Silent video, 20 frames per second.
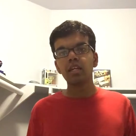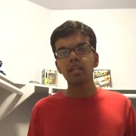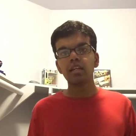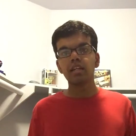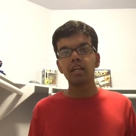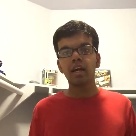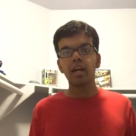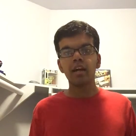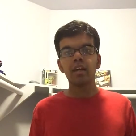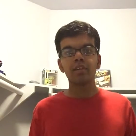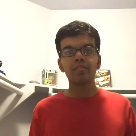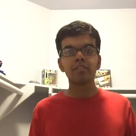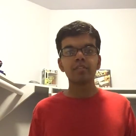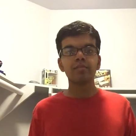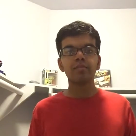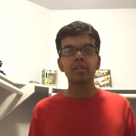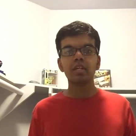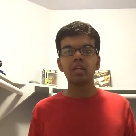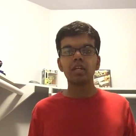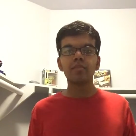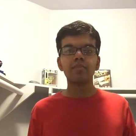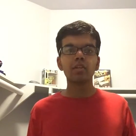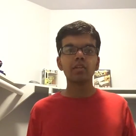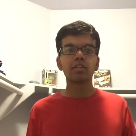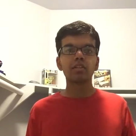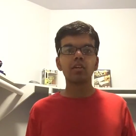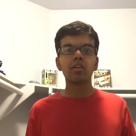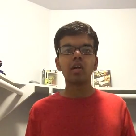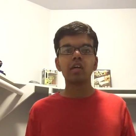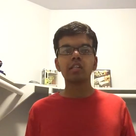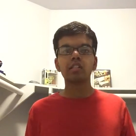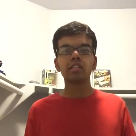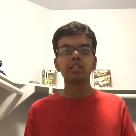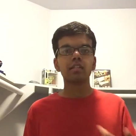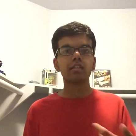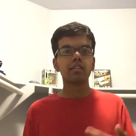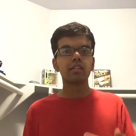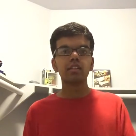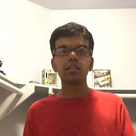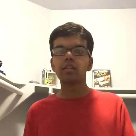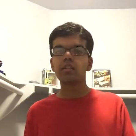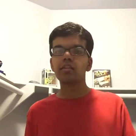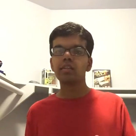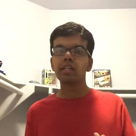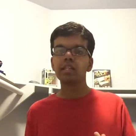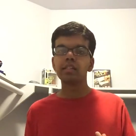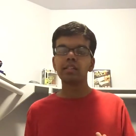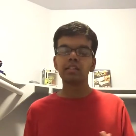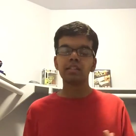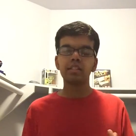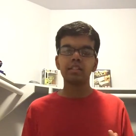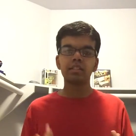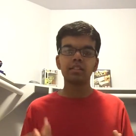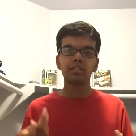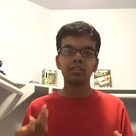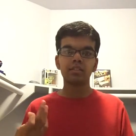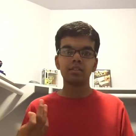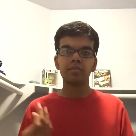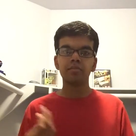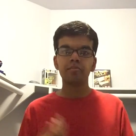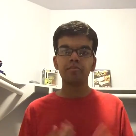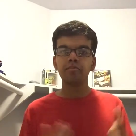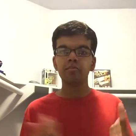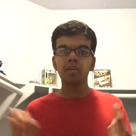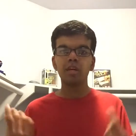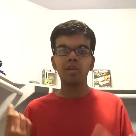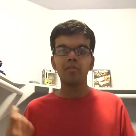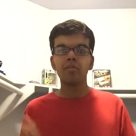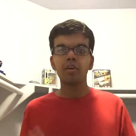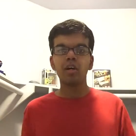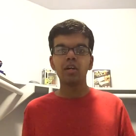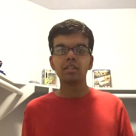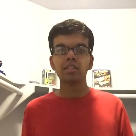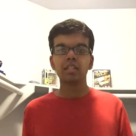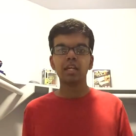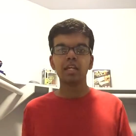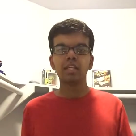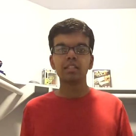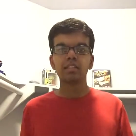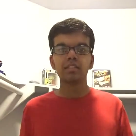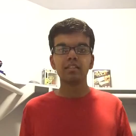Yeah, I haven't been able to go out to the theater lately, so I apologize.